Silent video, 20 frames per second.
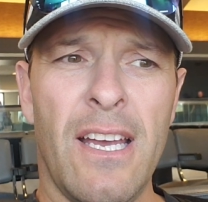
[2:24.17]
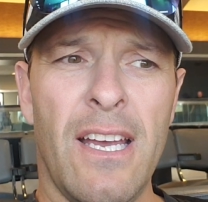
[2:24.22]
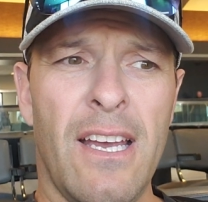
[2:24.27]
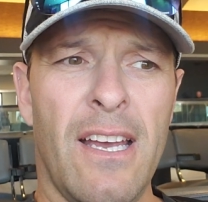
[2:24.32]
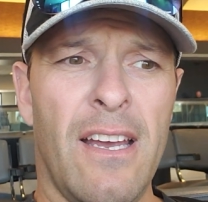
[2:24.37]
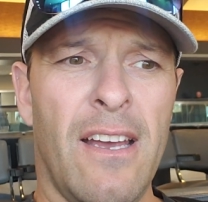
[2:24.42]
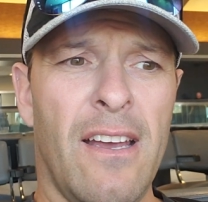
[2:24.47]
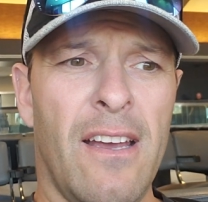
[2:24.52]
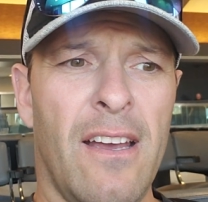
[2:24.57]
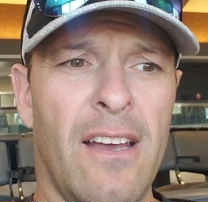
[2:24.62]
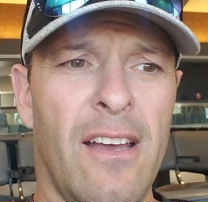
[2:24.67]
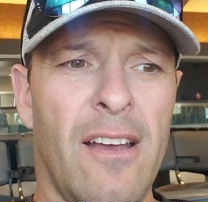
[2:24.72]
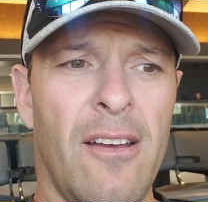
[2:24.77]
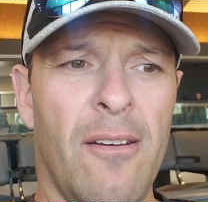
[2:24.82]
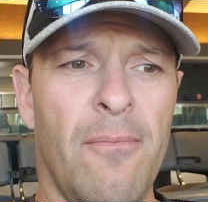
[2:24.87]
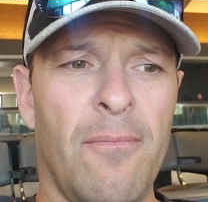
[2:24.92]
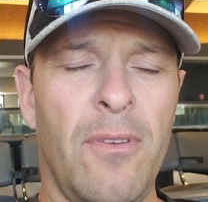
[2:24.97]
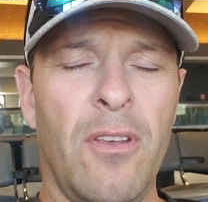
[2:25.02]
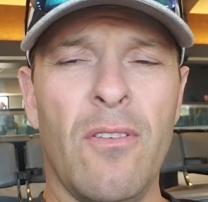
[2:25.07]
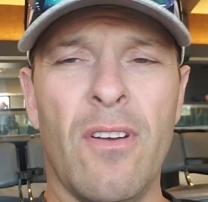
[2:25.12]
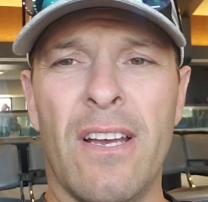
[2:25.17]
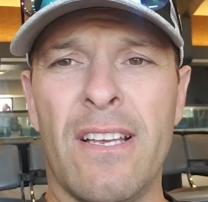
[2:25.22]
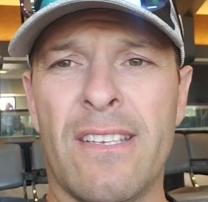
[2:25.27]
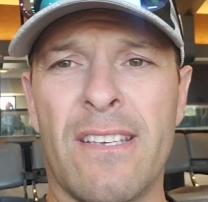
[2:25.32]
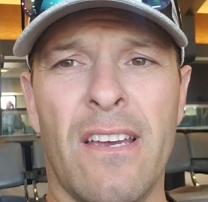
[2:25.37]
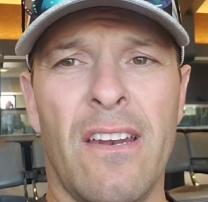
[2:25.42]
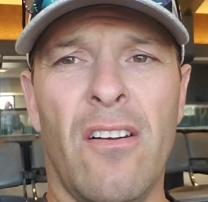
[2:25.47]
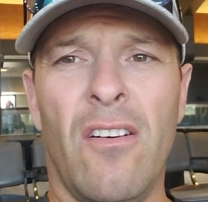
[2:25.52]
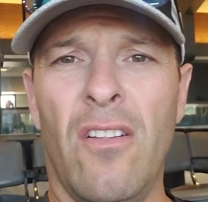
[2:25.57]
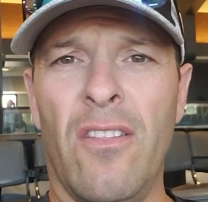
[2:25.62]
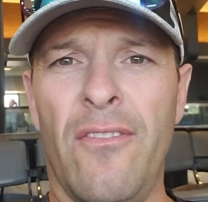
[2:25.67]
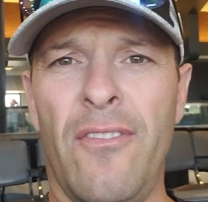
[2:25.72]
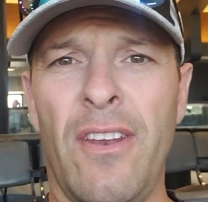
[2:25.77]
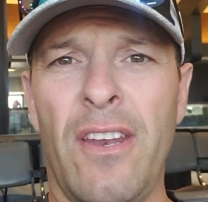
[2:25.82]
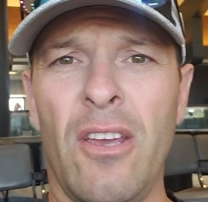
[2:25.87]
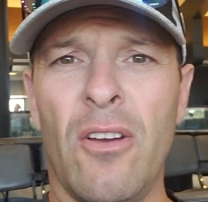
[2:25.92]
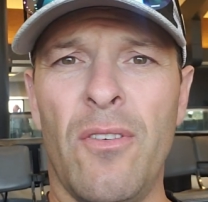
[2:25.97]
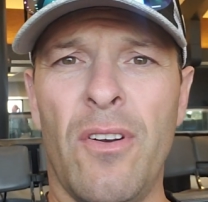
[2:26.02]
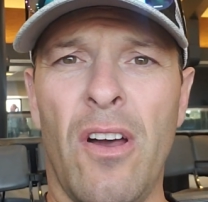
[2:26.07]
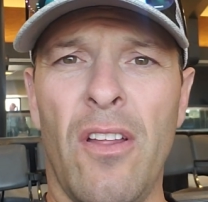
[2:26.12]
You guys got all the
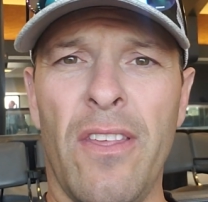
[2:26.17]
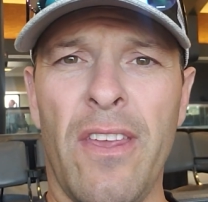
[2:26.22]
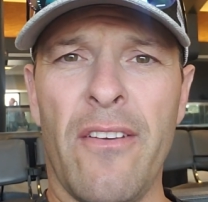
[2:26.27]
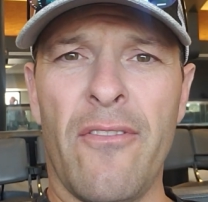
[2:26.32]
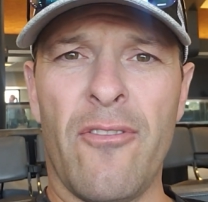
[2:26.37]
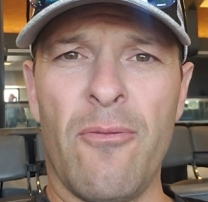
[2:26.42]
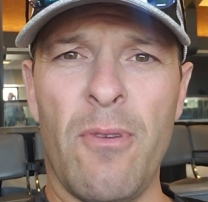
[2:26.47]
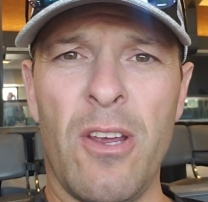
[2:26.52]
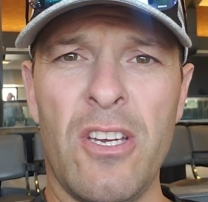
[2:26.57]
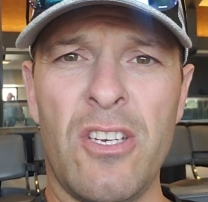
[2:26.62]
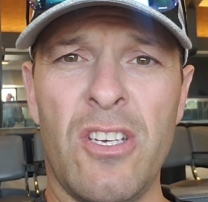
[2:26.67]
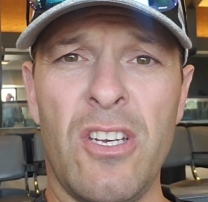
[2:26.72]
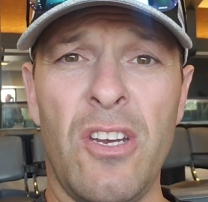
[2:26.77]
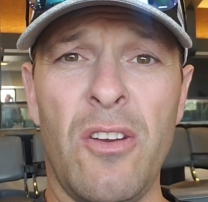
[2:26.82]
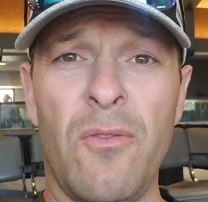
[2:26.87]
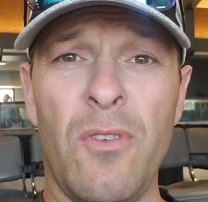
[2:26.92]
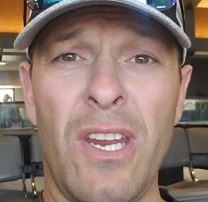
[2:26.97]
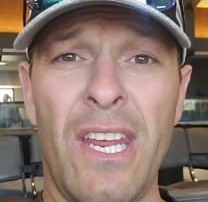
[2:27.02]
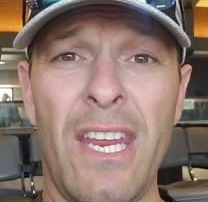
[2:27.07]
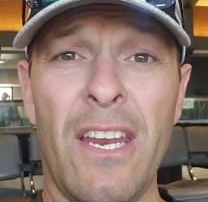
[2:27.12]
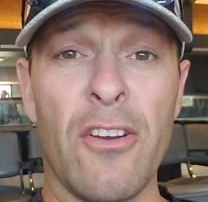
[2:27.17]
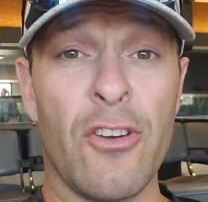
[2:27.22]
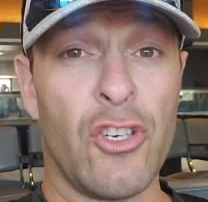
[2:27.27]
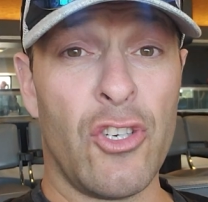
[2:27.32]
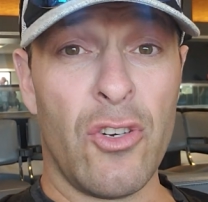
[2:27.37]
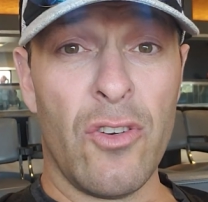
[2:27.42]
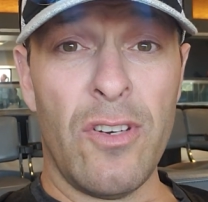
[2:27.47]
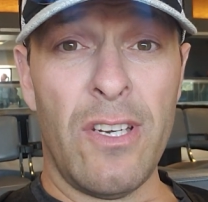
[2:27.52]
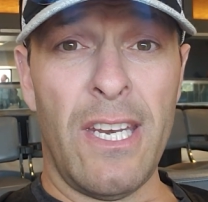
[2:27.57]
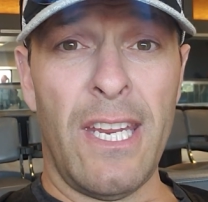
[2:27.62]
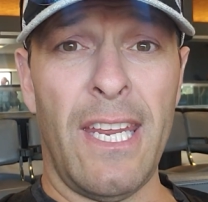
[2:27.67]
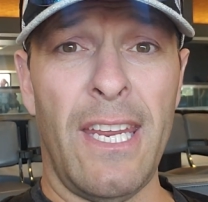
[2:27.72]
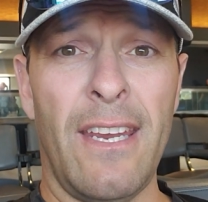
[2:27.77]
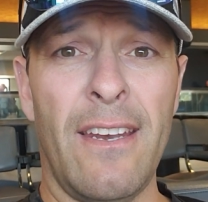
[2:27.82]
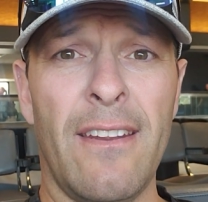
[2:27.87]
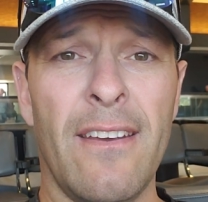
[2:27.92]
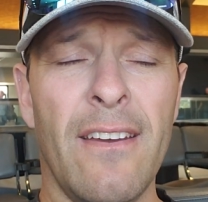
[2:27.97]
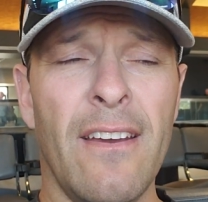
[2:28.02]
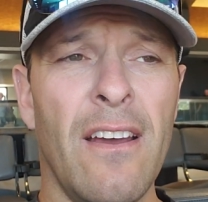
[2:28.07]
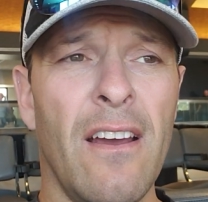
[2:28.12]
video and all the information you need or should
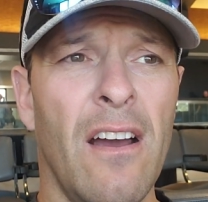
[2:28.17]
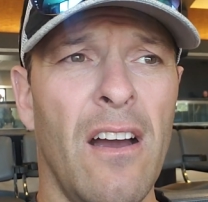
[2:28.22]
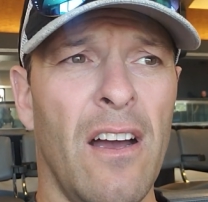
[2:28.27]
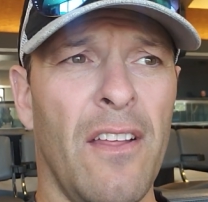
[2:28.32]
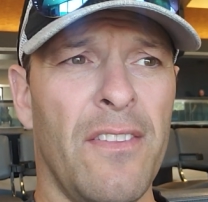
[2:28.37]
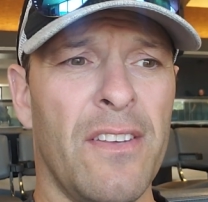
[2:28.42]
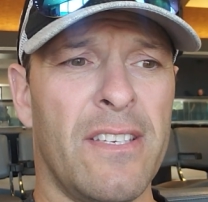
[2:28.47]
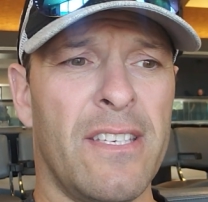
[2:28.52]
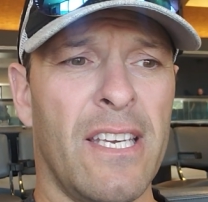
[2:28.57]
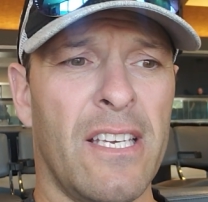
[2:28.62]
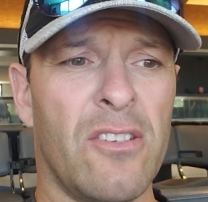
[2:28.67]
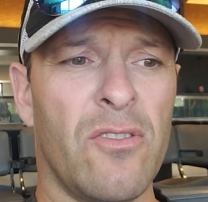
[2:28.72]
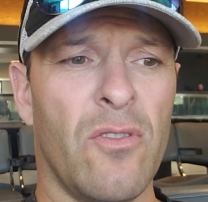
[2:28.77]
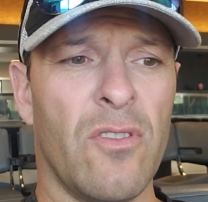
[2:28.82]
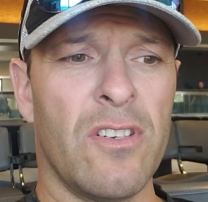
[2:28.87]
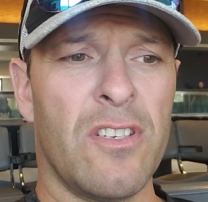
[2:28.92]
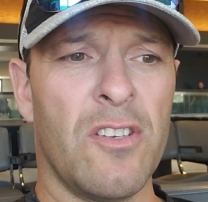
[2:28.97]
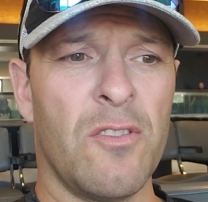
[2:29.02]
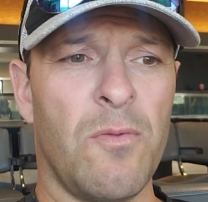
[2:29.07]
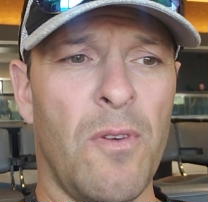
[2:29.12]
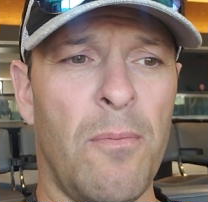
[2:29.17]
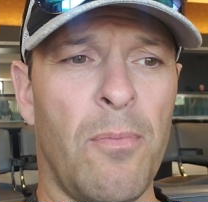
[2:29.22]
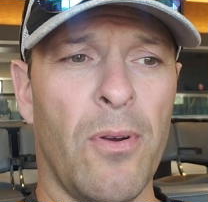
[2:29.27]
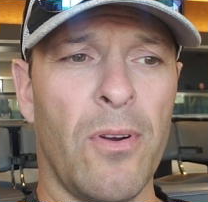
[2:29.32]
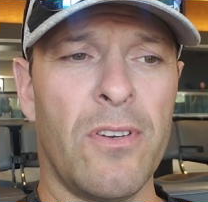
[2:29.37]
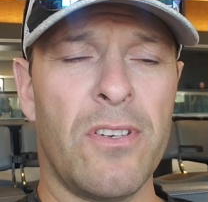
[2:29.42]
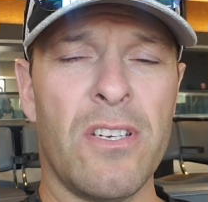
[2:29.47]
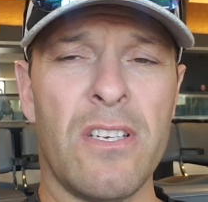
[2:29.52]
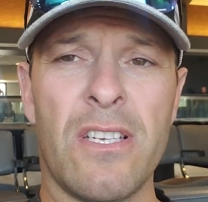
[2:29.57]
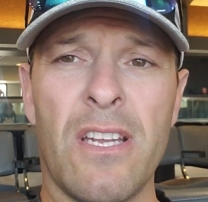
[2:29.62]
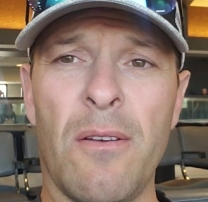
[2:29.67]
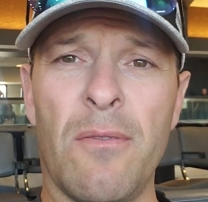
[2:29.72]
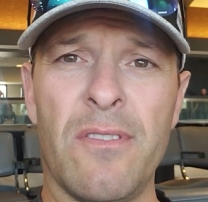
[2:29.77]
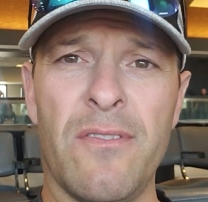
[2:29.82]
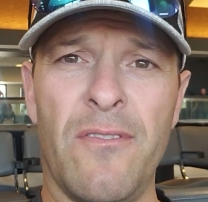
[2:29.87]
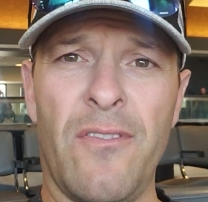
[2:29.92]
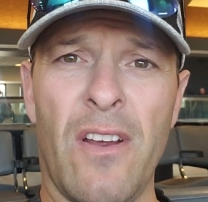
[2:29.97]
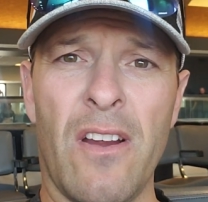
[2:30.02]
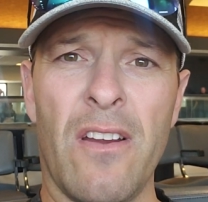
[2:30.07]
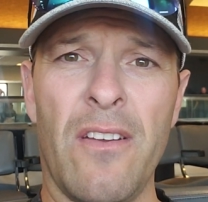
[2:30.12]
need on the 6 horses we purchased. I
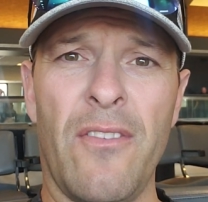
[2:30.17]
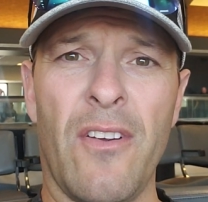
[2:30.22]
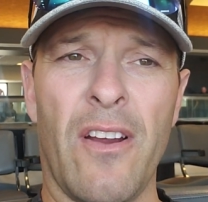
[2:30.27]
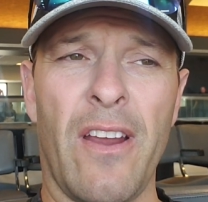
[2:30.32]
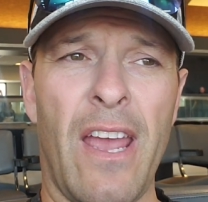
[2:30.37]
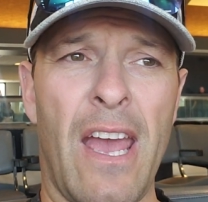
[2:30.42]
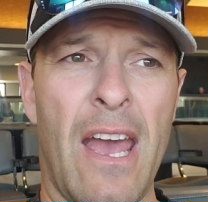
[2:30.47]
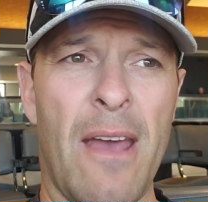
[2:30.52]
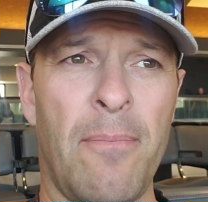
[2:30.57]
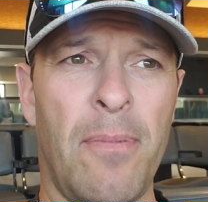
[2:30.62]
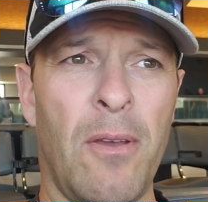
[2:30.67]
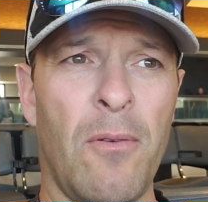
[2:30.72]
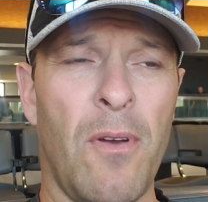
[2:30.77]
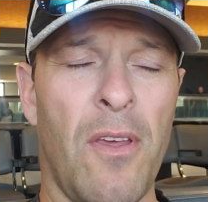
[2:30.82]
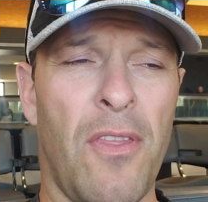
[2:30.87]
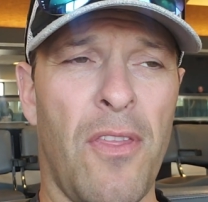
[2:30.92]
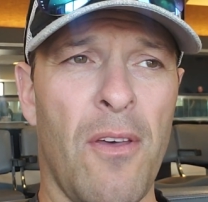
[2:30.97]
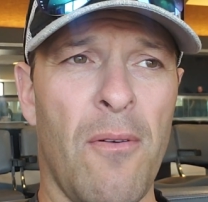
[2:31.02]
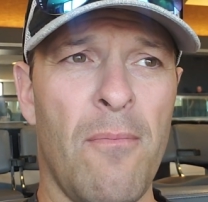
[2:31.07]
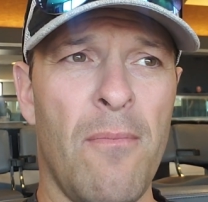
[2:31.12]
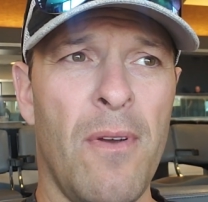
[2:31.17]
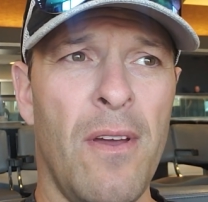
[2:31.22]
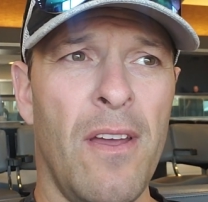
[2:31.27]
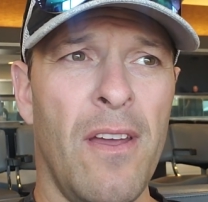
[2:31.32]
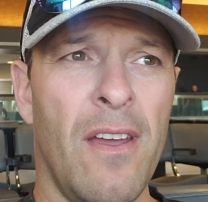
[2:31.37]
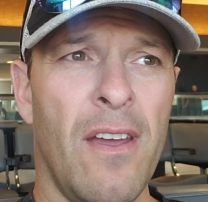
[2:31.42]
was very, very happy with them.